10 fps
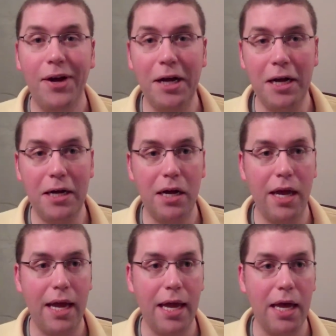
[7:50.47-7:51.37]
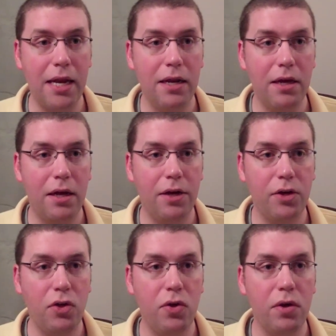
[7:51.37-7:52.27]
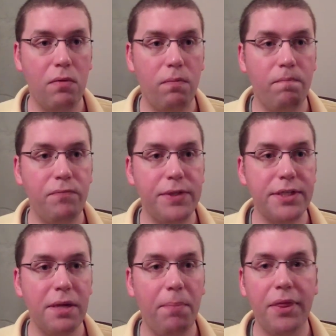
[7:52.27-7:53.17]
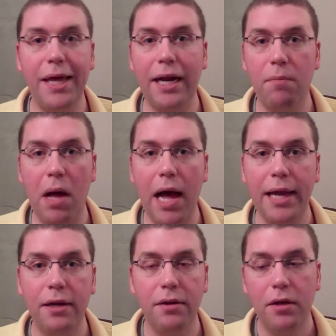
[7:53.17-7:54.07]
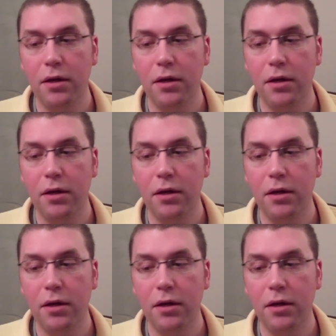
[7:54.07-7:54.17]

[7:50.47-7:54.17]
uh, and uh, good sympathetic mind.